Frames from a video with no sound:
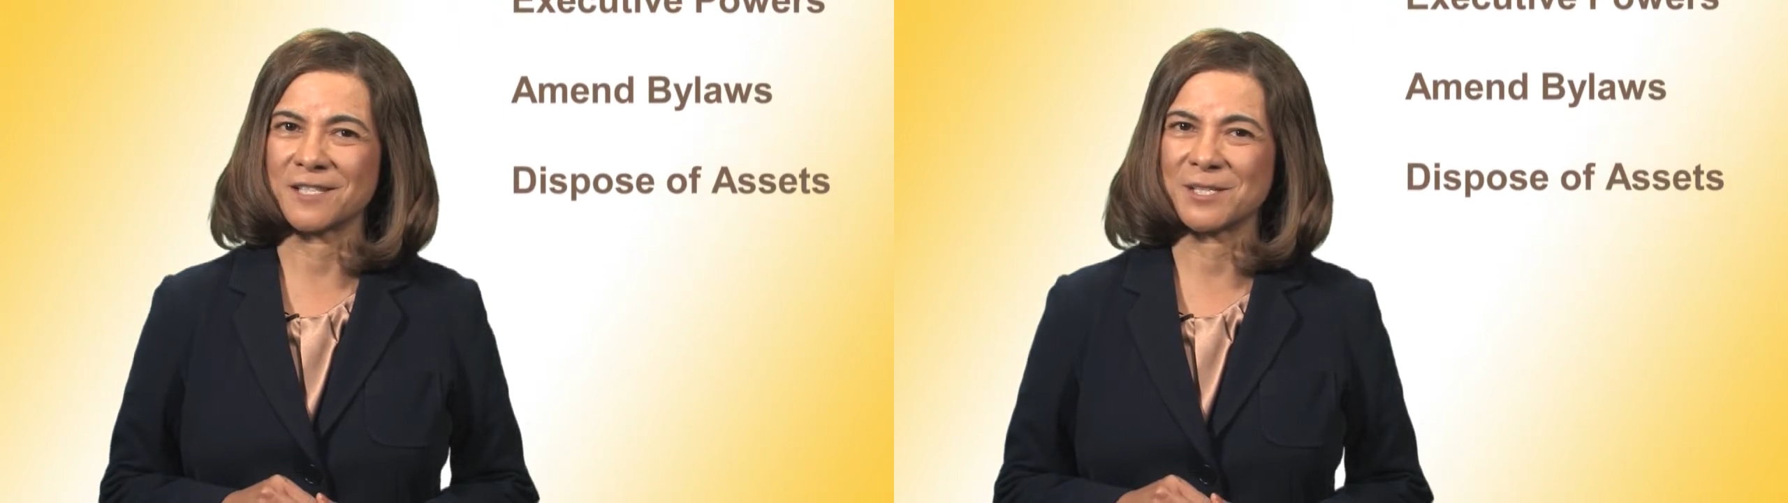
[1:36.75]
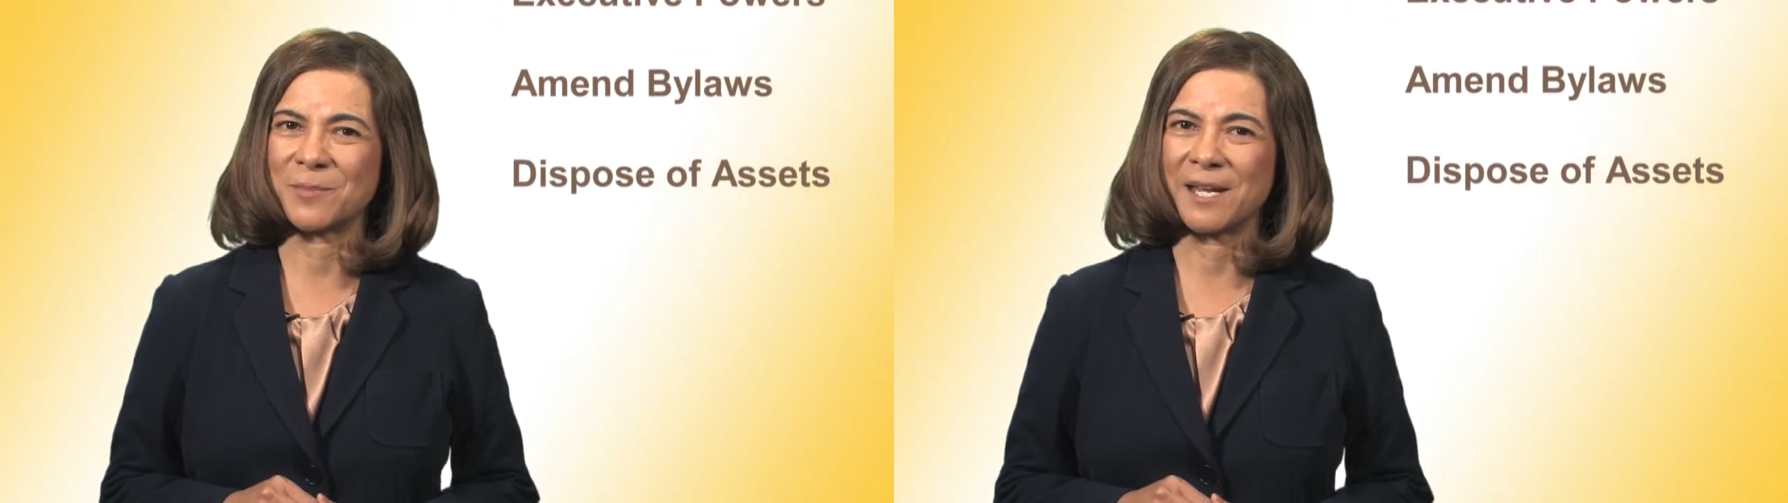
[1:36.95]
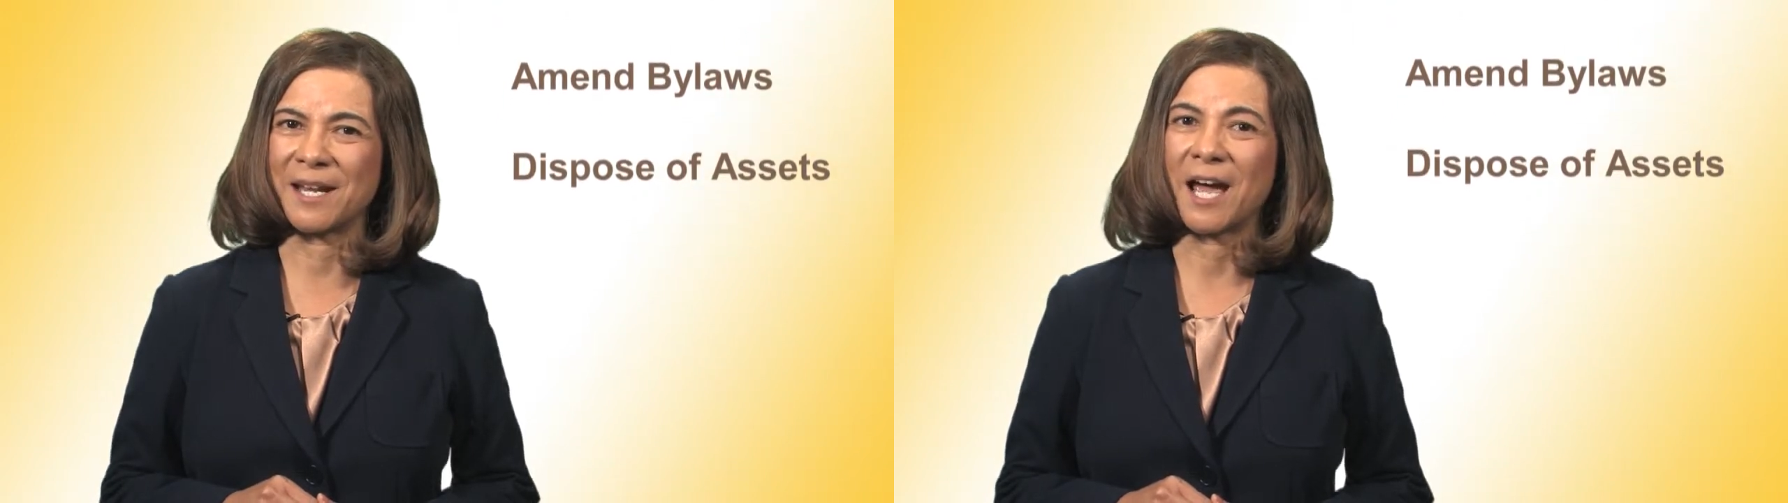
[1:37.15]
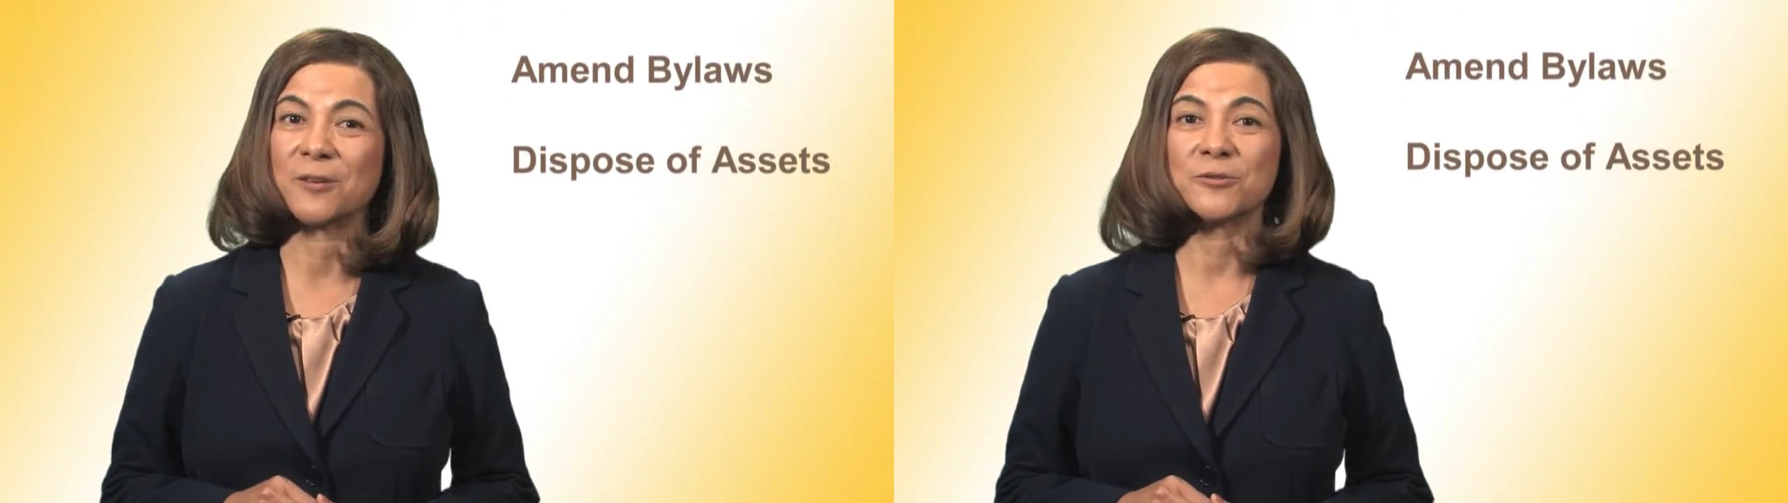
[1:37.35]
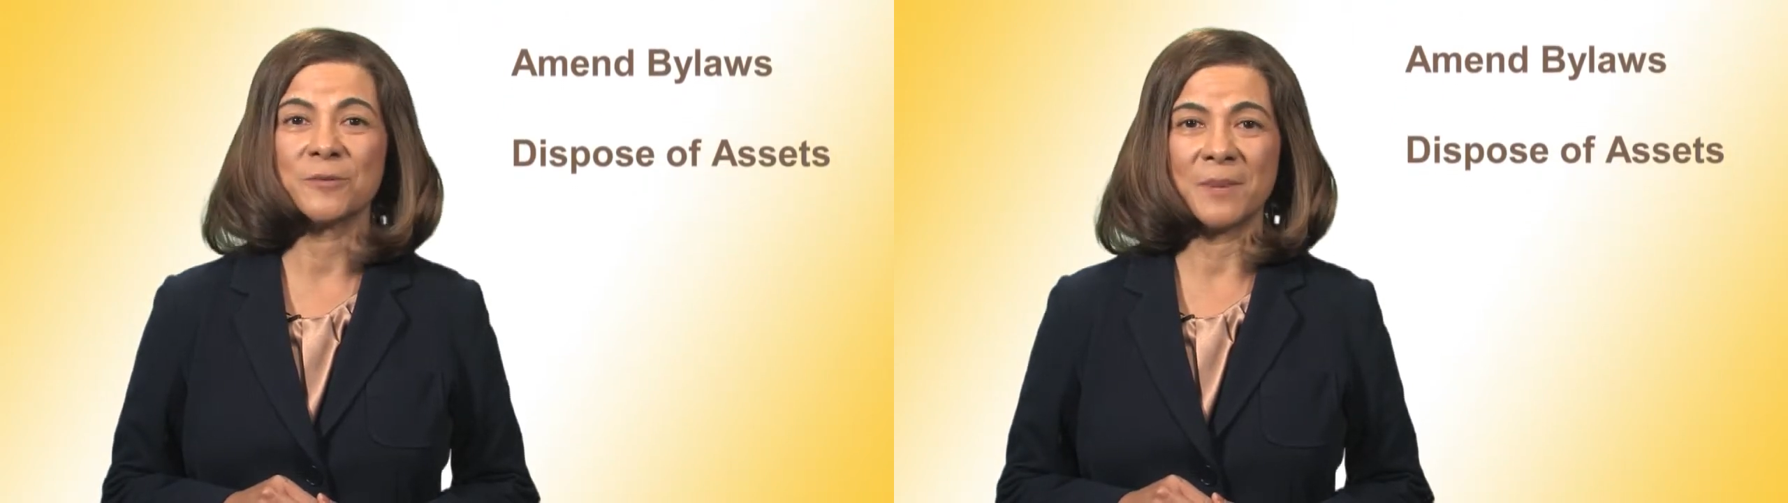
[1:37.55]
explain how
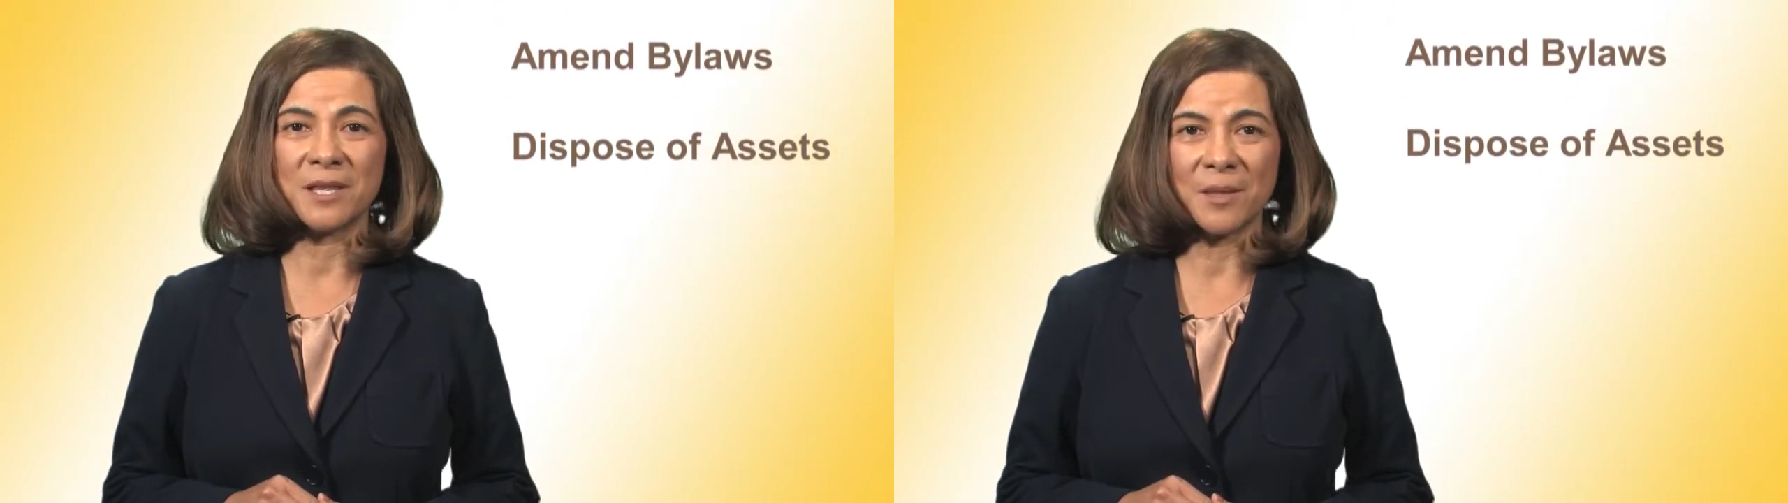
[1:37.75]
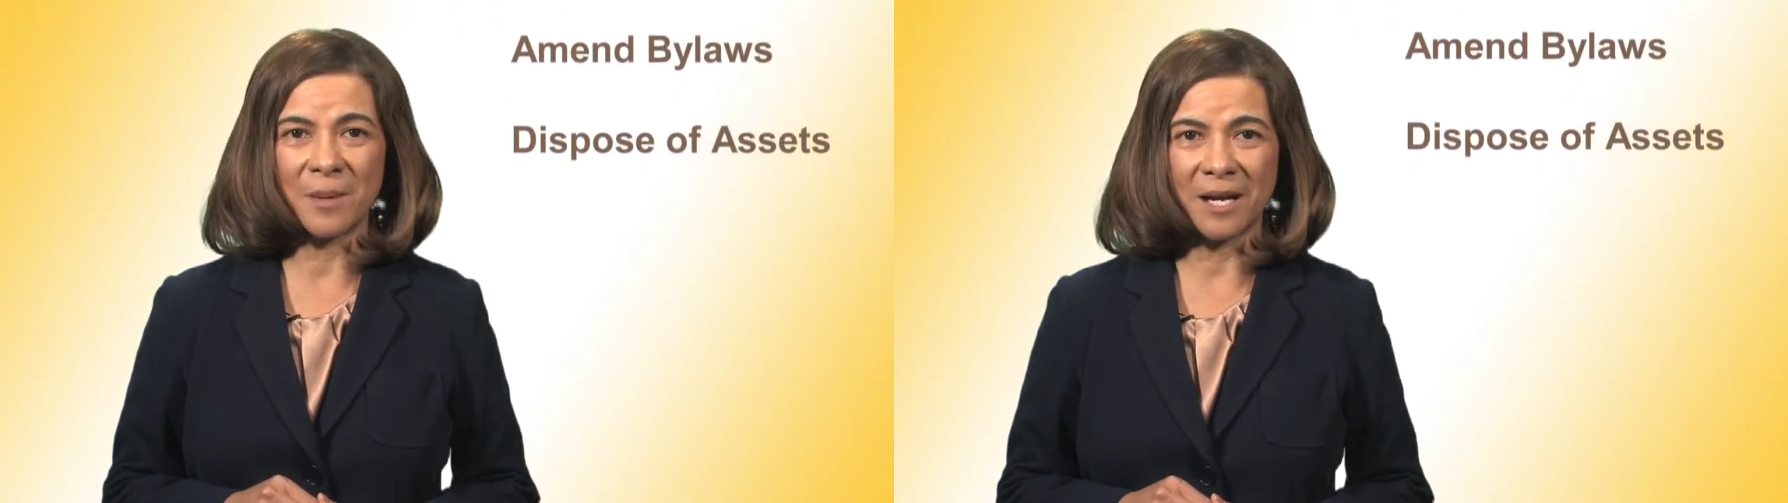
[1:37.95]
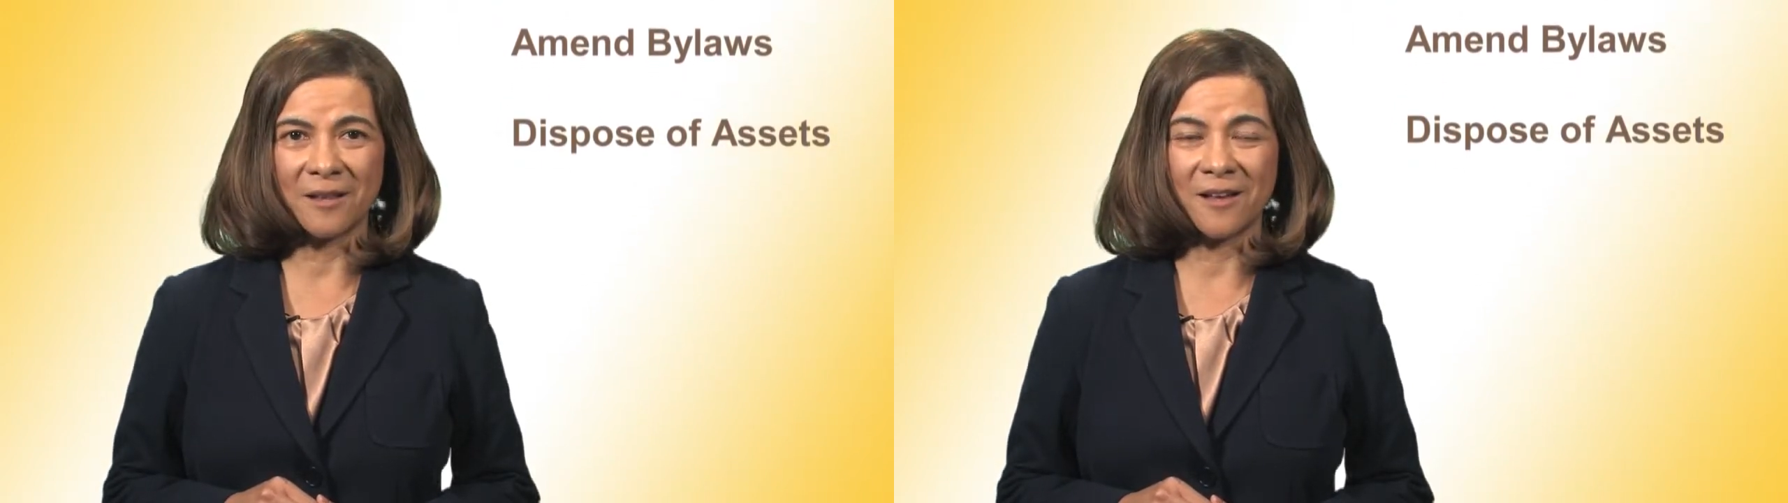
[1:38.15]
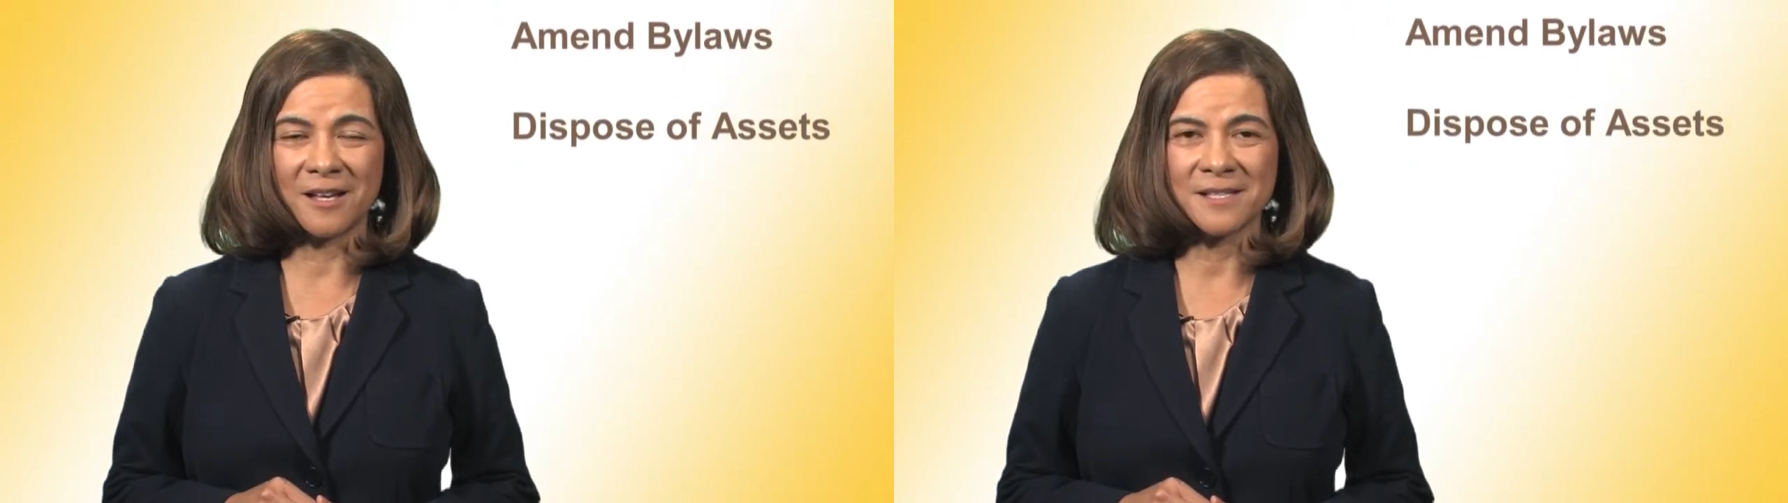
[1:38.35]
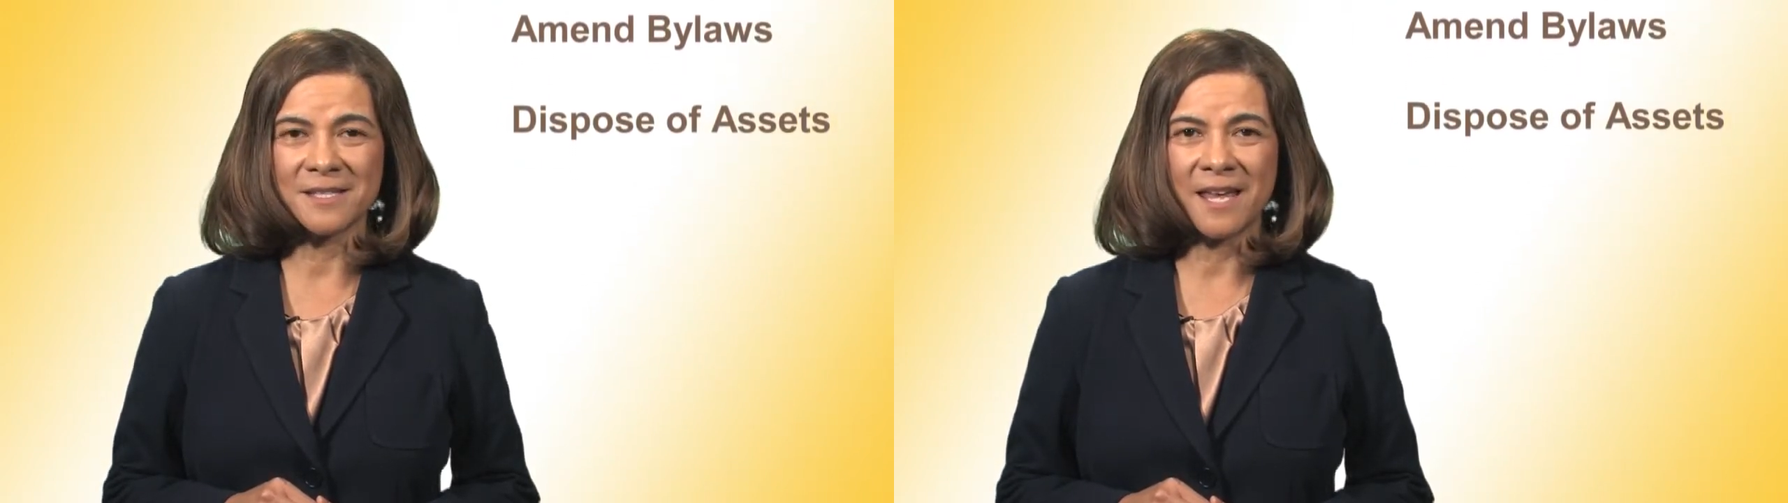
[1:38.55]
to amend the
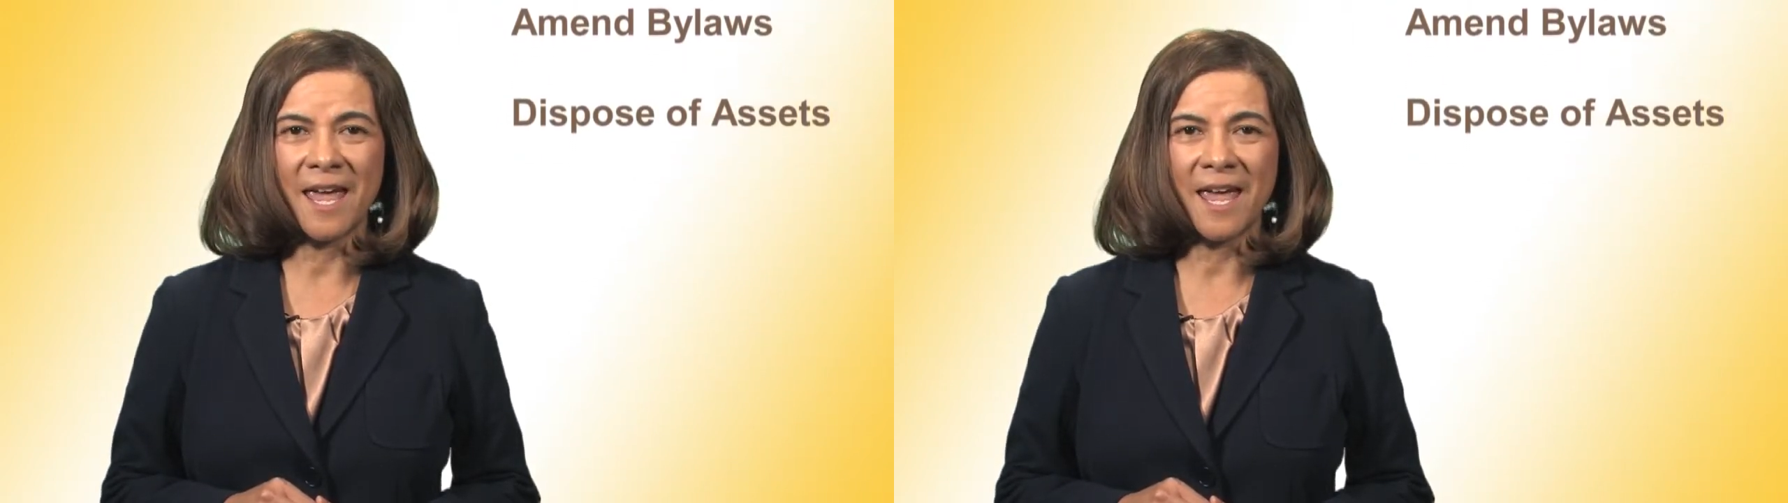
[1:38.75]
bylaws